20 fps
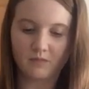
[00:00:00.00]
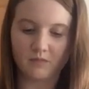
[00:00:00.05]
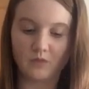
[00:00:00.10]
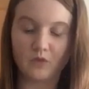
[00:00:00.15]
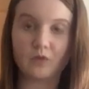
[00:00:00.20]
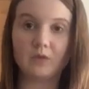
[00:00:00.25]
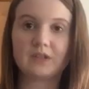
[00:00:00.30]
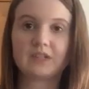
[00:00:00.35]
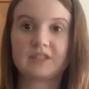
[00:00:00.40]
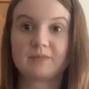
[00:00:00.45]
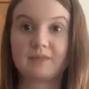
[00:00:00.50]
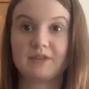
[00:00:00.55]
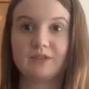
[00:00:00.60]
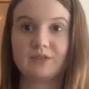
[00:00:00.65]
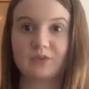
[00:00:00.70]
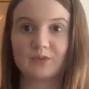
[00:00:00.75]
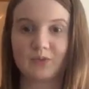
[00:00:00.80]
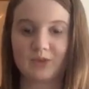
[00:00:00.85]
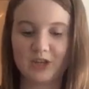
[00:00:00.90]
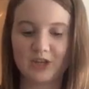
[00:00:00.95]
Oh, it
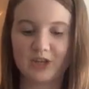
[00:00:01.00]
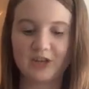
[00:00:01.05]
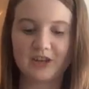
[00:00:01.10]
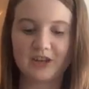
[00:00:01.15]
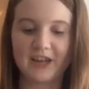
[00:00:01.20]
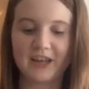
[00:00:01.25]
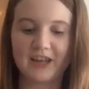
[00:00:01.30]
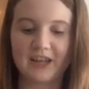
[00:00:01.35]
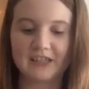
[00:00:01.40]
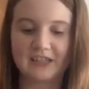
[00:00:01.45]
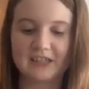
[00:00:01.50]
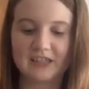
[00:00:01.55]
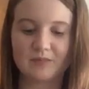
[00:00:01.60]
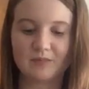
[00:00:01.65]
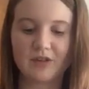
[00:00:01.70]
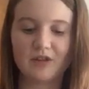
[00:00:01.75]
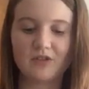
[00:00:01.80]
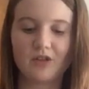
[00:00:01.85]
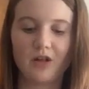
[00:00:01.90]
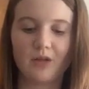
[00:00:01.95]
smells really good. I can
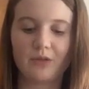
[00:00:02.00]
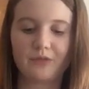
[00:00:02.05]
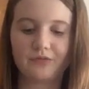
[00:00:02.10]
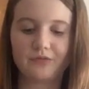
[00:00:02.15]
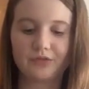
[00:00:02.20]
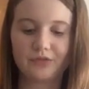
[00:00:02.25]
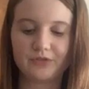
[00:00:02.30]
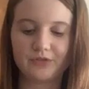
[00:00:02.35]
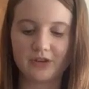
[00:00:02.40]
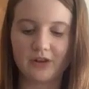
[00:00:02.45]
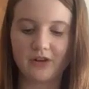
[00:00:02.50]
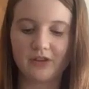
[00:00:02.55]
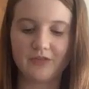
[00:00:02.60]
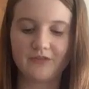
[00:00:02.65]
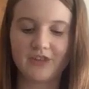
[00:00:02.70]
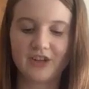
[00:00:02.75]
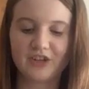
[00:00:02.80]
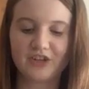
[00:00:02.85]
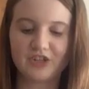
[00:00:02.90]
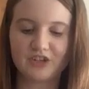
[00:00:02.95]
smell all the fruit and all the
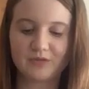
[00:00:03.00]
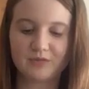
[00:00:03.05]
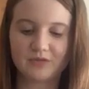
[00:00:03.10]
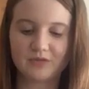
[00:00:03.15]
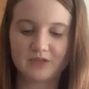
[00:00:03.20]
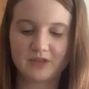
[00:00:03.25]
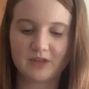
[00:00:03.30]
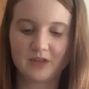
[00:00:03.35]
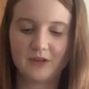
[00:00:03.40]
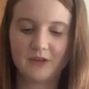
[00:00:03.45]
vegetables.